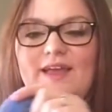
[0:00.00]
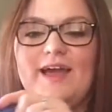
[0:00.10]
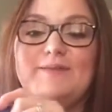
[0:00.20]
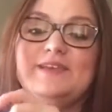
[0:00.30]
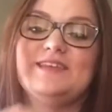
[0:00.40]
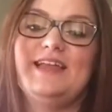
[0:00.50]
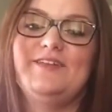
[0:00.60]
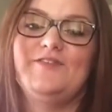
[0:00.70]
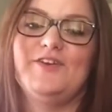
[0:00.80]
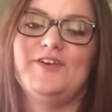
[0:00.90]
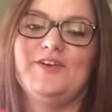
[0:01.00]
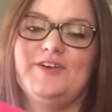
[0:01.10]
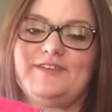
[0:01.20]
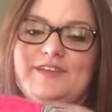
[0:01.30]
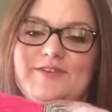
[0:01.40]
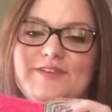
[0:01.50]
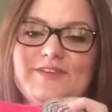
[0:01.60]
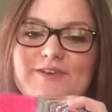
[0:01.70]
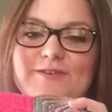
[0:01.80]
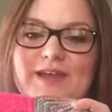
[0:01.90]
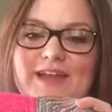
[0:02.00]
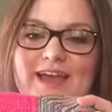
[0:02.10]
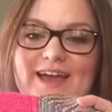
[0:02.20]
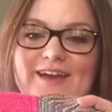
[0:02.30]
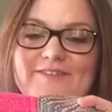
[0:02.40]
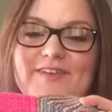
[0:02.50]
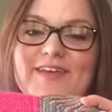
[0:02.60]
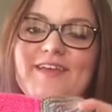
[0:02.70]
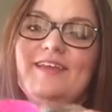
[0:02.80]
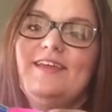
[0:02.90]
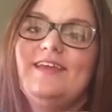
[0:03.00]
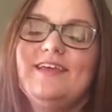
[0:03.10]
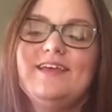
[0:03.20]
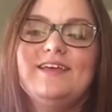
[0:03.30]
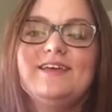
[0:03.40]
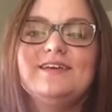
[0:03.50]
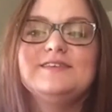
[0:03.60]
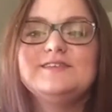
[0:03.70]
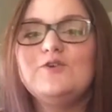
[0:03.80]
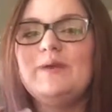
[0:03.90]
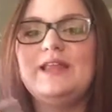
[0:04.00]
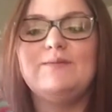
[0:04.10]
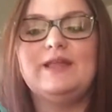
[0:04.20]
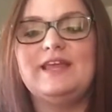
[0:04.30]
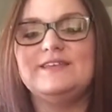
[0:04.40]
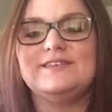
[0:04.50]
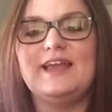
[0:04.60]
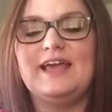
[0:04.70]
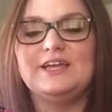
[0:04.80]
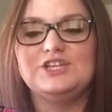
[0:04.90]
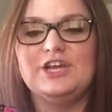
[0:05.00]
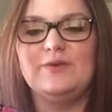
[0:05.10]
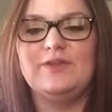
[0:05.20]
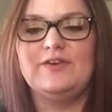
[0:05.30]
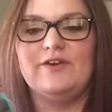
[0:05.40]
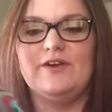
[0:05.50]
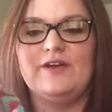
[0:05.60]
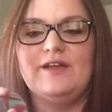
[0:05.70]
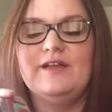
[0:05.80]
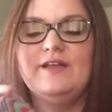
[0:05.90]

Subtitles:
I'm excited for her to do it too, and I have so many minis that I can share with her.